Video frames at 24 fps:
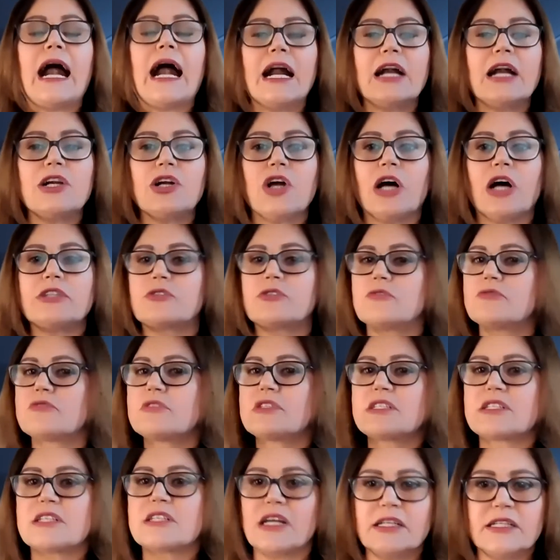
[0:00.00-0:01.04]
are not
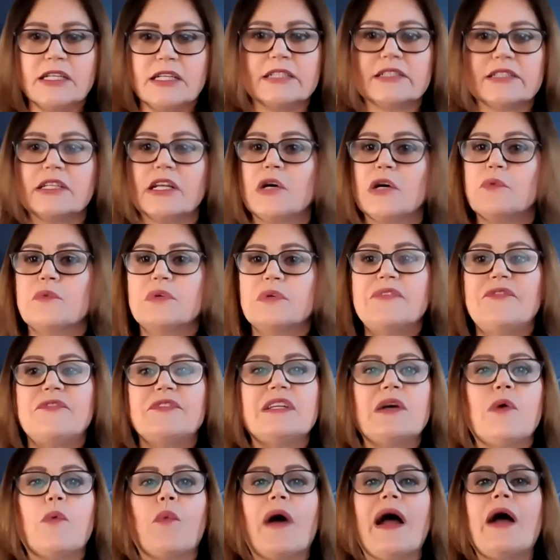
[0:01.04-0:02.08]
concerned
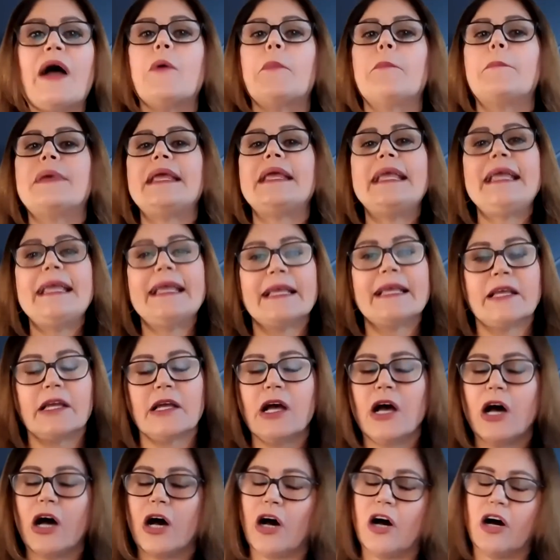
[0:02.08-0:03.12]
with the well
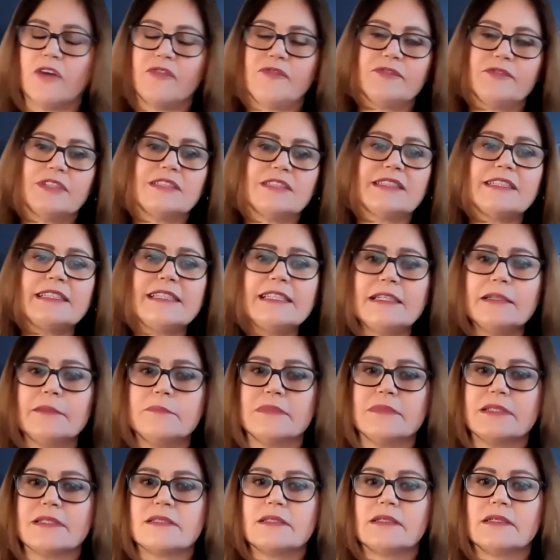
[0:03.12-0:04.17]
being of the
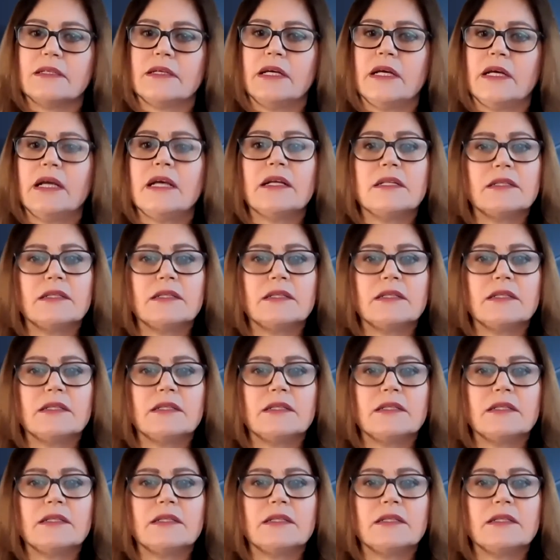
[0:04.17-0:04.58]
teams.